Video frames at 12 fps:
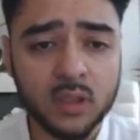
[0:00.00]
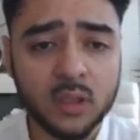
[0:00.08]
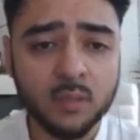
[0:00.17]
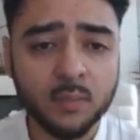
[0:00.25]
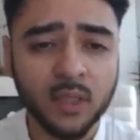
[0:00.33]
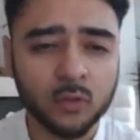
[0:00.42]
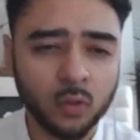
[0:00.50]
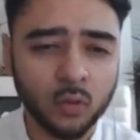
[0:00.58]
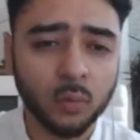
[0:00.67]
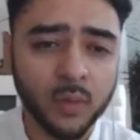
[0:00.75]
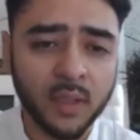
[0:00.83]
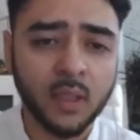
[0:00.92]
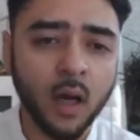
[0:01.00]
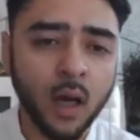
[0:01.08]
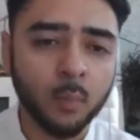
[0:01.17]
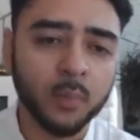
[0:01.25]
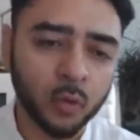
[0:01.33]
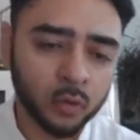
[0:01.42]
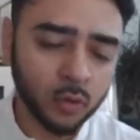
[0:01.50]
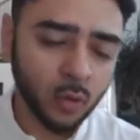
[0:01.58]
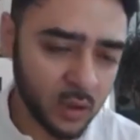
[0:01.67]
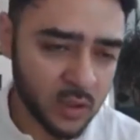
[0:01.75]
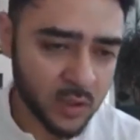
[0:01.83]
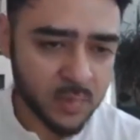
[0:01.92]
to make sure that we can up your
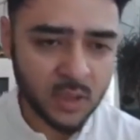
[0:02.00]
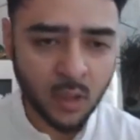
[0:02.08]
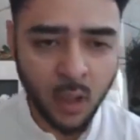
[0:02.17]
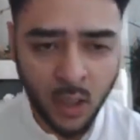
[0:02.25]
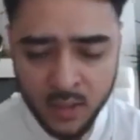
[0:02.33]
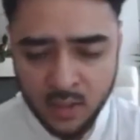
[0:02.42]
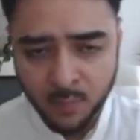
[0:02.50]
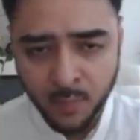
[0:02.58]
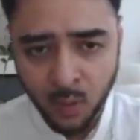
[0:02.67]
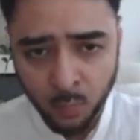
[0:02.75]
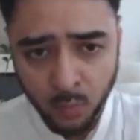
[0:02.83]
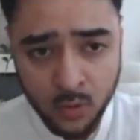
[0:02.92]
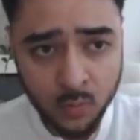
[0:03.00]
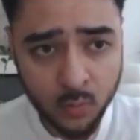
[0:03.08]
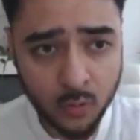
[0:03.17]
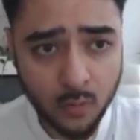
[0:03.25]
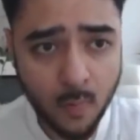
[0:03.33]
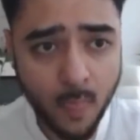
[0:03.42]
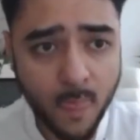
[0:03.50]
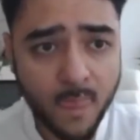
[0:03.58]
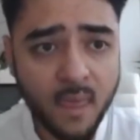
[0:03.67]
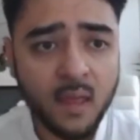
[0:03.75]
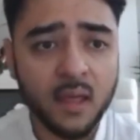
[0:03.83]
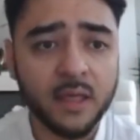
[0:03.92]
scholarship to the highest amount possible.
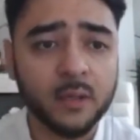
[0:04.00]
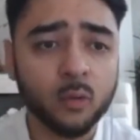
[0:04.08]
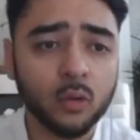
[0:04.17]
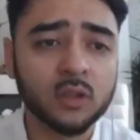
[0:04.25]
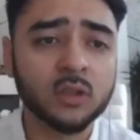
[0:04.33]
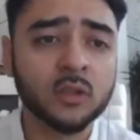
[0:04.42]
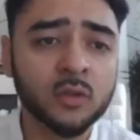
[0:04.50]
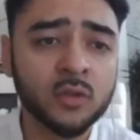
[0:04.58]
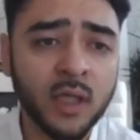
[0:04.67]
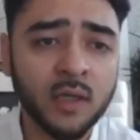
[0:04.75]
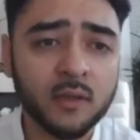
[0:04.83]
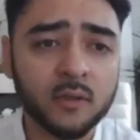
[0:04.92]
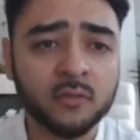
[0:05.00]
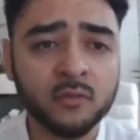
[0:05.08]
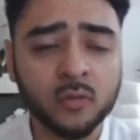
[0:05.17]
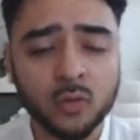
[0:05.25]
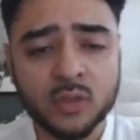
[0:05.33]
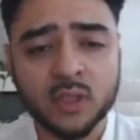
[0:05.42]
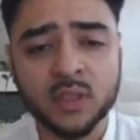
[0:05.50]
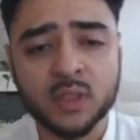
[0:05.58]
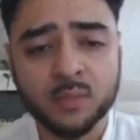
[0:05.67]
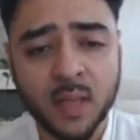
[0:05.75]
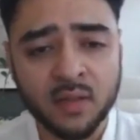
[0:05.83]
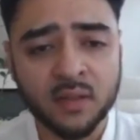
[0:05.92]
In order to do that, of course, it is
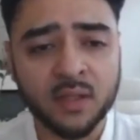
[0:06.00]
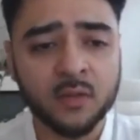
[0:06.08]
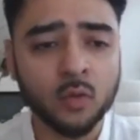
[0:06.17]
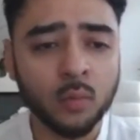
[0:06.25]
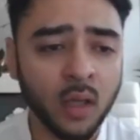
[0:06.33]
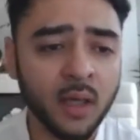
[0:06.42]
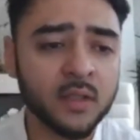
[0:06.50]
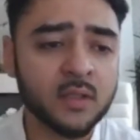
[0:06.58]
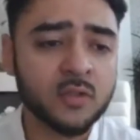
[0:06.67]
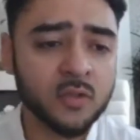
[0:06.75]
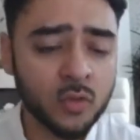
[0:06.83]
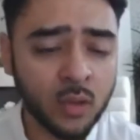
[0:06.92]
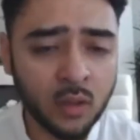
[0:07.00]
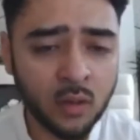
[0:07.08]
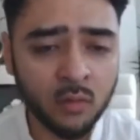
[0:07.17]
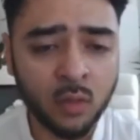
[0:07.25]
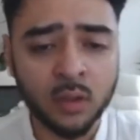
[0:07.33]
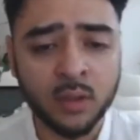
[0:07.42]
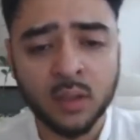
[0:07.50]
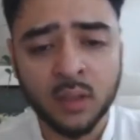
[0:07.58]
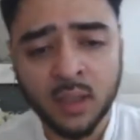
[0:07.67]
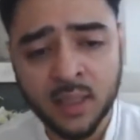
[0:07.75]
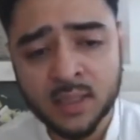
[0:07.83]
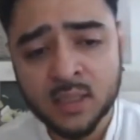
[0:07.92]
better that you apply sooner rather than
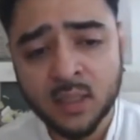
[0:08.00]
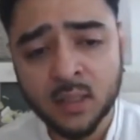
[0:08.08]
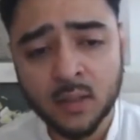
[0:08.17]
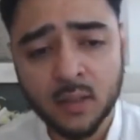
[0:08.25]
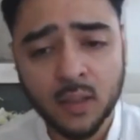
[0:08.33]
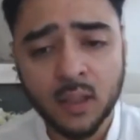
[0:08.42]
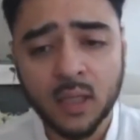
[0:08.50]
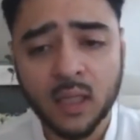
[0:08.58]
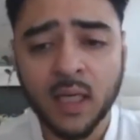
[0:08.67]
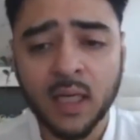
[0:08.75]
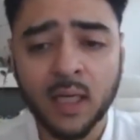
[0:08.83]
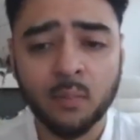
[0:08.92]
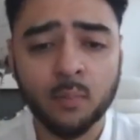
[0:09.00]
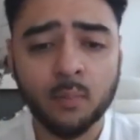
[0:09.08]
later. I